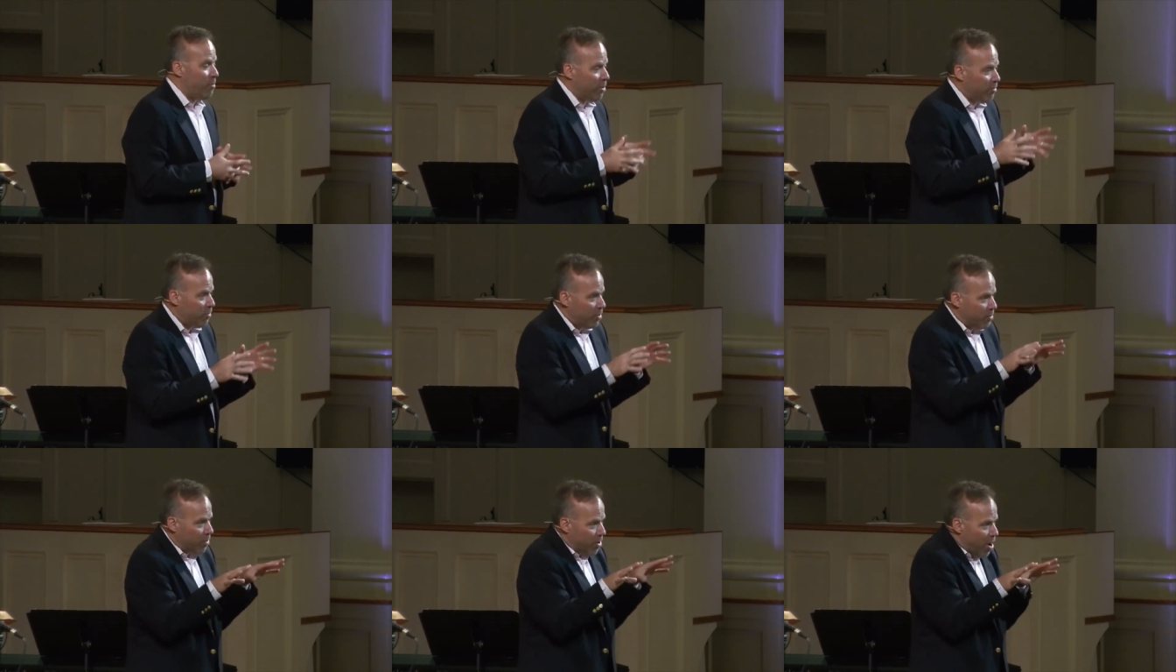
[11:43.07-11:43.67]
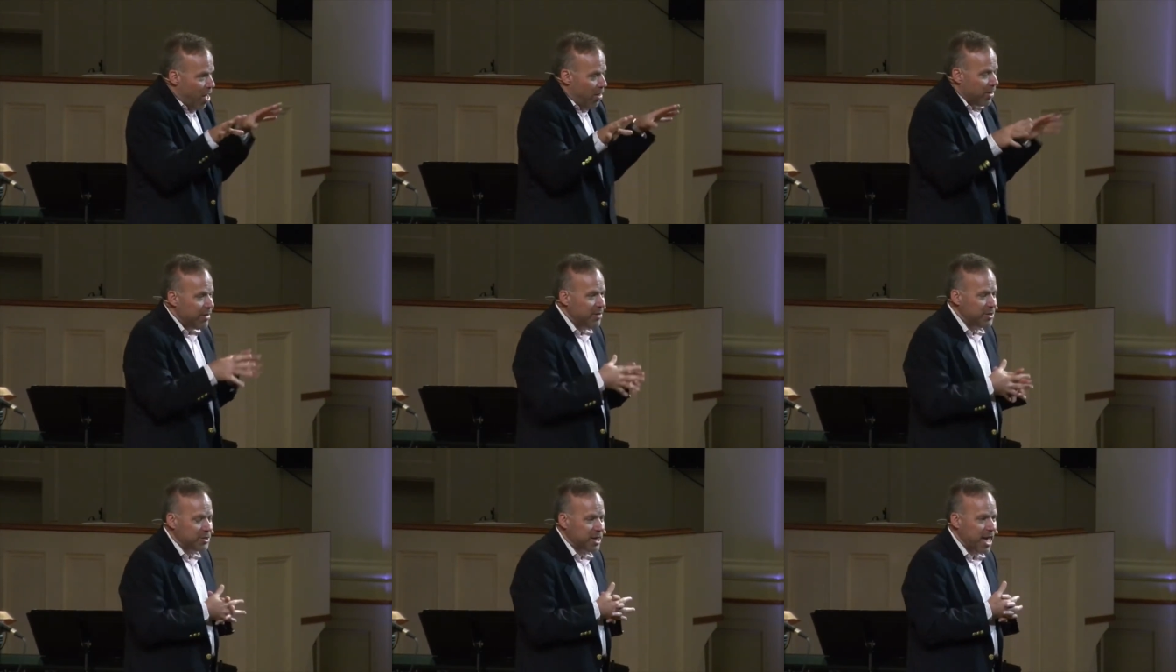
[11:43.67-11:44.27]
We're, we're, we're, all
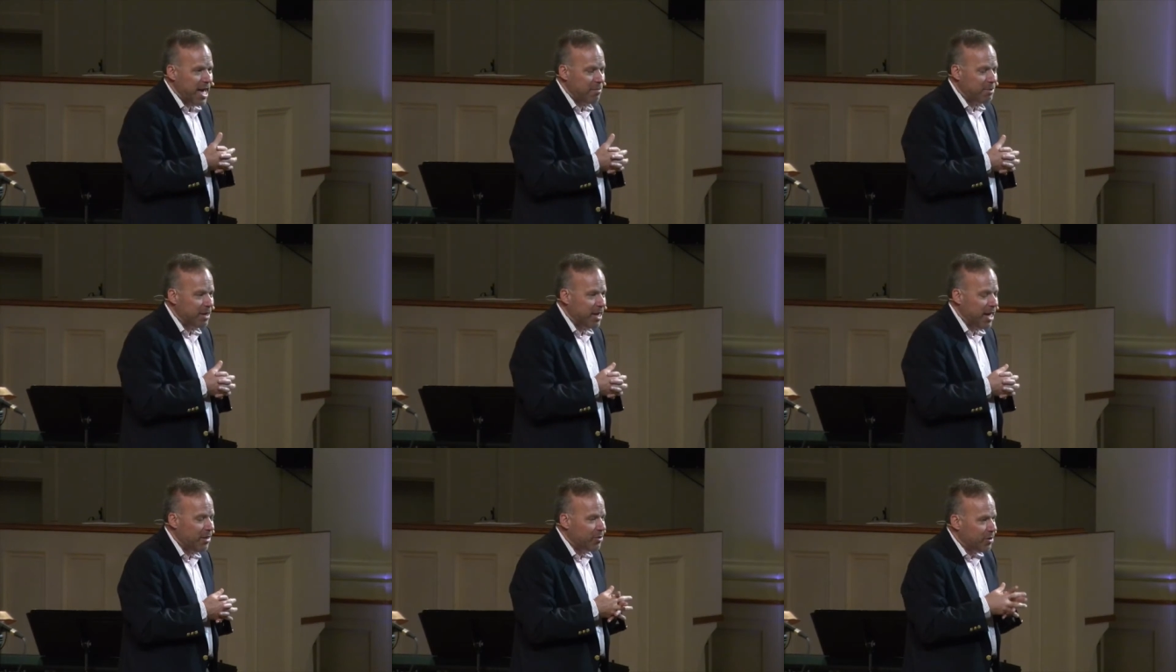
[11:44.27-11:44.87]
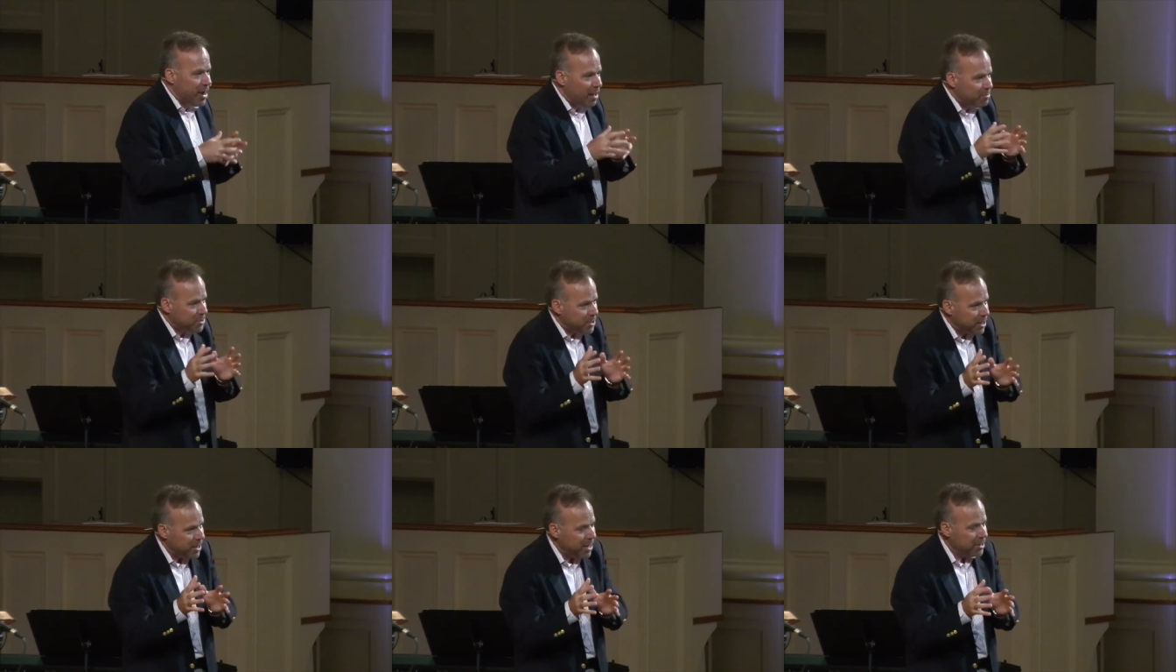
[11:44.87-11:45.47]
in this cab together, and I'm
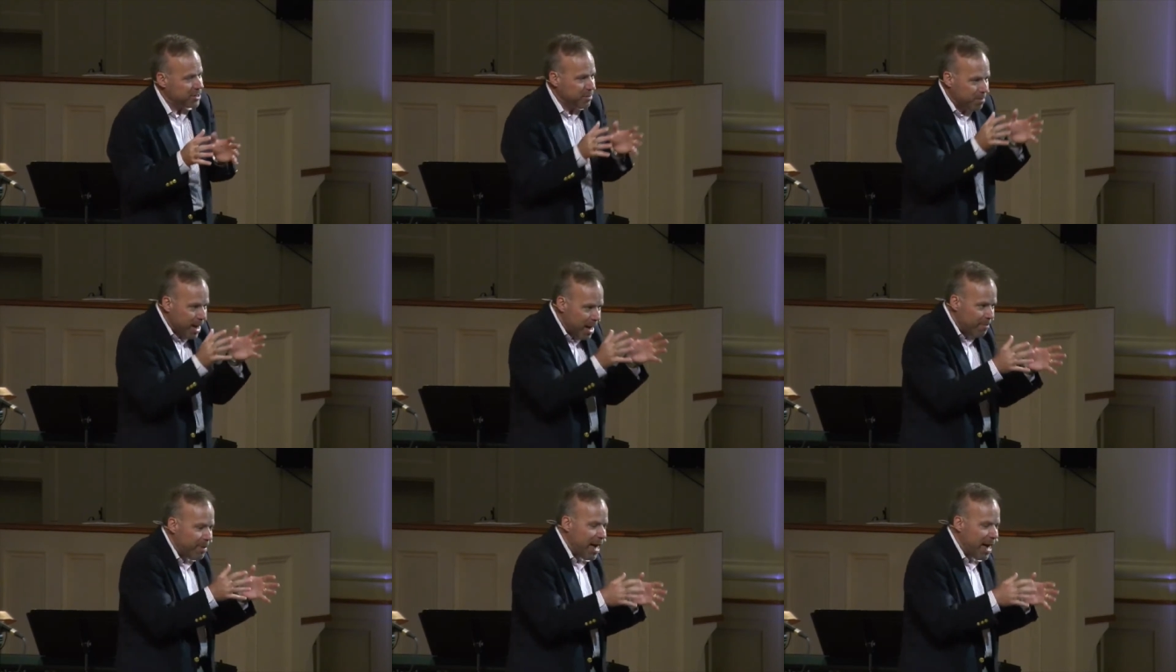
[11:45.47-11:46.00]
sitting next to Bob.